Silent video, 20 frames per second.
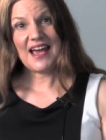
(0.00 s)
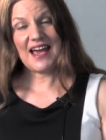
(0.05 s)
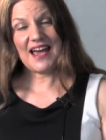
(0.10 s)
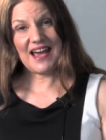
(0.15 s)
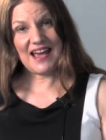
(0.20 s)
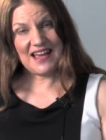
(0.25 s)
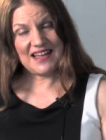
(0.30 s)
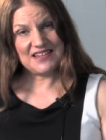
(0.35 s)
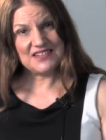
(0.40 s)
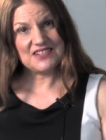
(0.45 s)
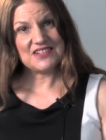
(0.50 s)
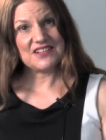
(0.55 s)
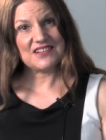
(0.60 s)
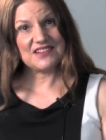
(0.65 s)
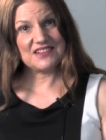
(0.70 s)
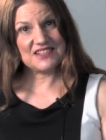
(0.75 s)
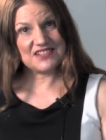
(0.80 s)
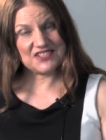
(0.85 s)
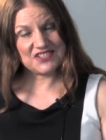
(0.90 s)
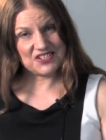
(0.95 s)
And
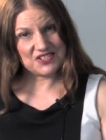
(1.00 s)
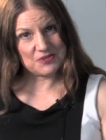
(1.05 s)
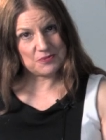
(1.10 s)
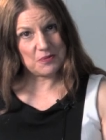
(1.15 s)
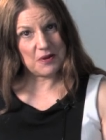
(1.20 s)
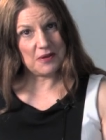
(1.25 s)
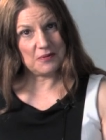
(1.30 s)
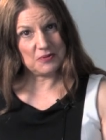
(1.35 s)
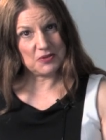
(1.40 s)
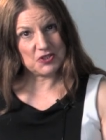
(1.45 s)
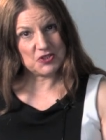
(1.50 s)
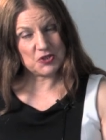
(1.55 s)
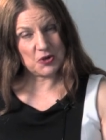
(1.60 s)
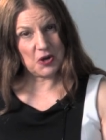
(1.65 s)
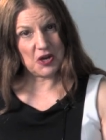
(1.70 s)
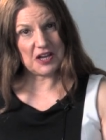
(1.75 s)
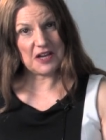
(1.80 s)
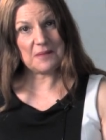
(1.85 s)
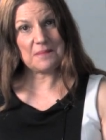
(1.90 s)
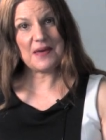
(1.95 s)
this is where we'll
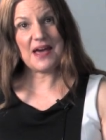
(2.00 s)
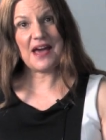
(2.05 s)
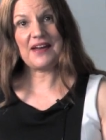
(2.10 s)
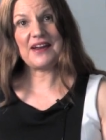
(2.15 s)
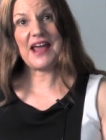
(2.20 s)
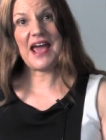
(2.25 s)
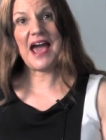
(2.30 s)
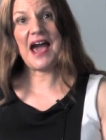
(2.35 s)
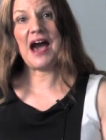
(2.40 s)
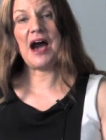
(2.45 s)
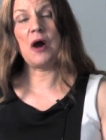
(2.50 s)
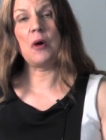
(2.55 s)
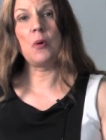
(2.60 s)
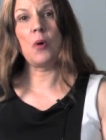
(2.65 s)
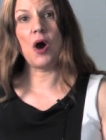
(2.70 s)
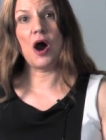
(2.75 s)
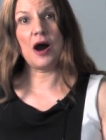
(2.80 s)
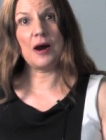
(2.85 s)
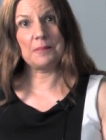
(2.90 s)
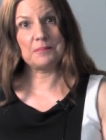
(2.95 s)
talk about how
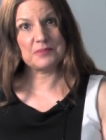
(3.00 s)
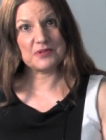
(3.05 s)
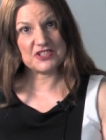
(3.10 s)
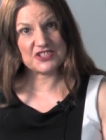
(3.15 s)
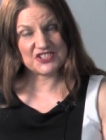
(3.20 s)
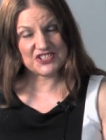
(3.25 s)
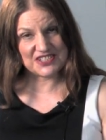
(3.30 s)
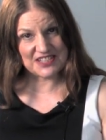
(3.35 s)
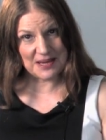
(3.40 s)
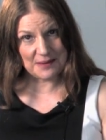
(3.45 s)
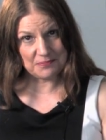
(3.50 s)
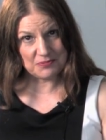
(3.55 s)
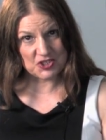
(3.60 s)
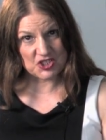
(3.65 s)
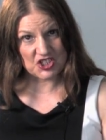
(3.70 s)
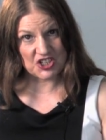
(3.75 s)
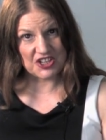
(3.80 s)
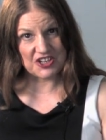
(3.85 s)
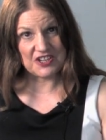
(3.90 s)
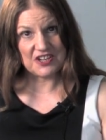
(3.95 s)
our
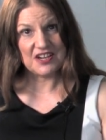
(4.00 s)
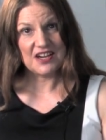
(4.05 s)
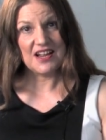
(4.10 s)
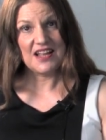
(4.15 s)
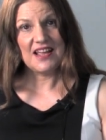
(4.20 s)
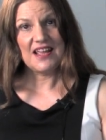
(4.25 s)
perception